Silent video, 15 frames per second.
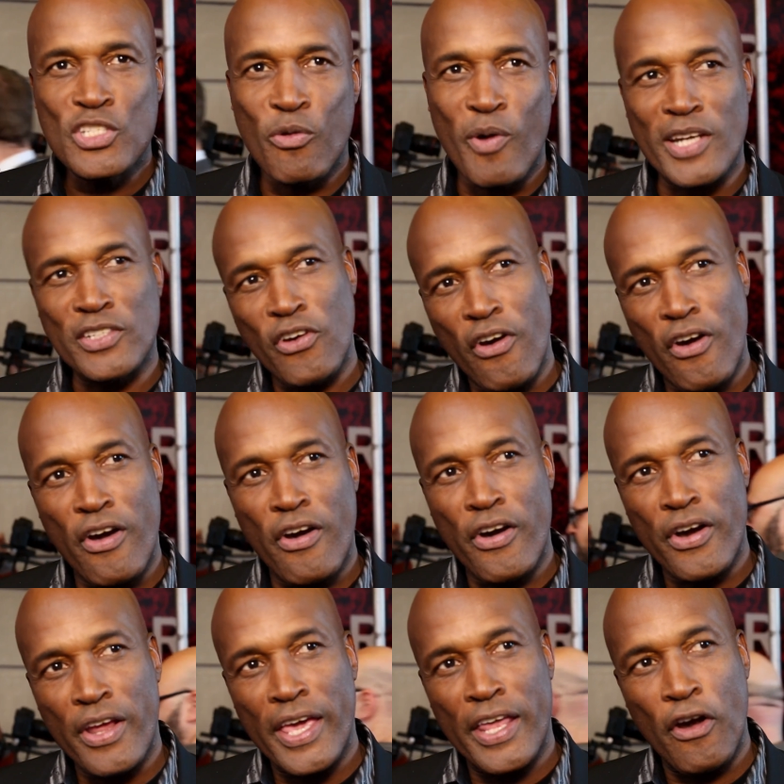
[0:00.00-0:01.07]
directed
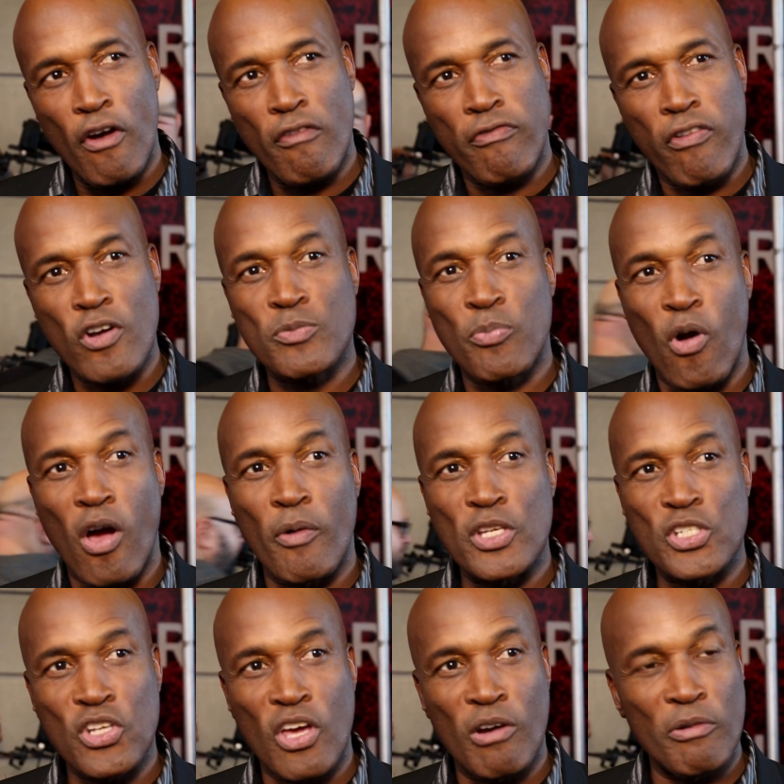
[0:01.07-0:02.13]
her in her first
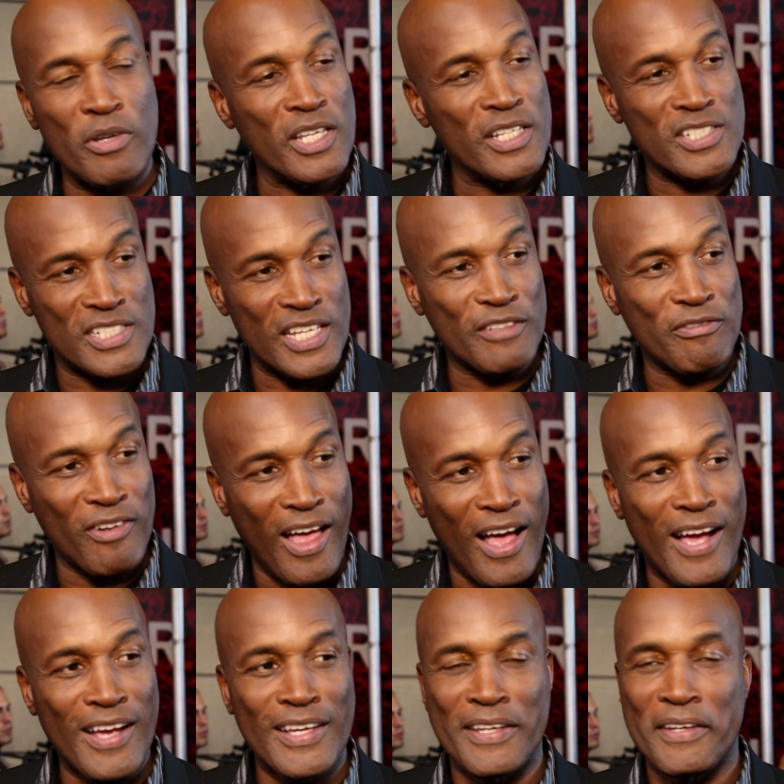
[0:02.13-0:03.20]
Broadway show, and we did Stick
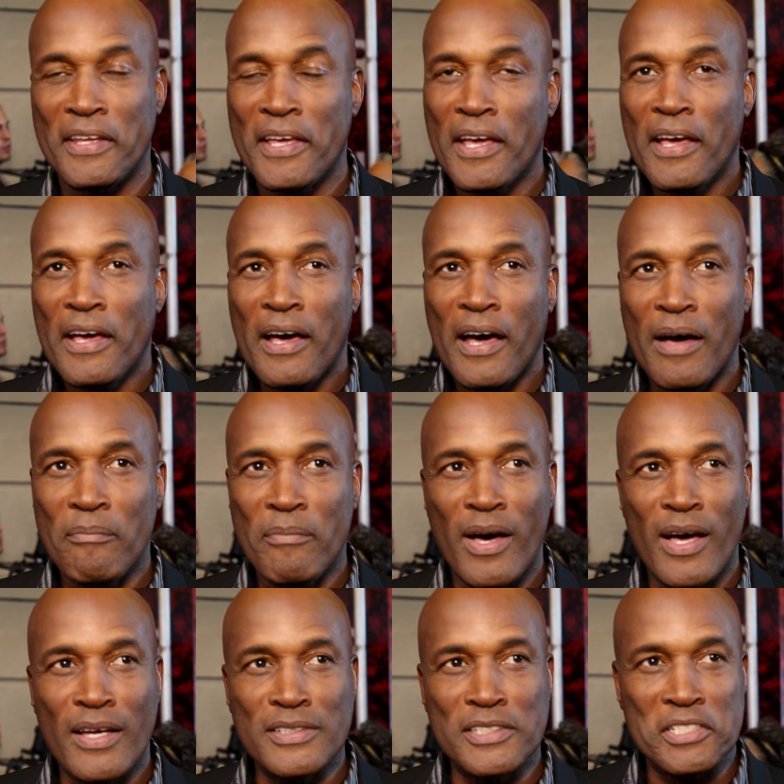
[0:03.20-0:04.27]
Fly, and I'm
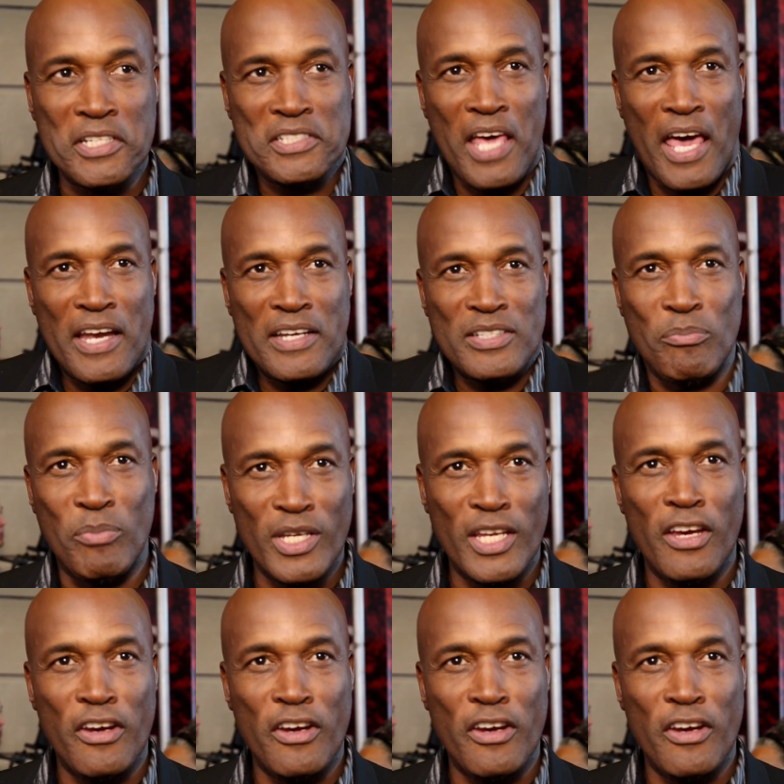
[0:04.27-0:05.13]
uh, just excited to be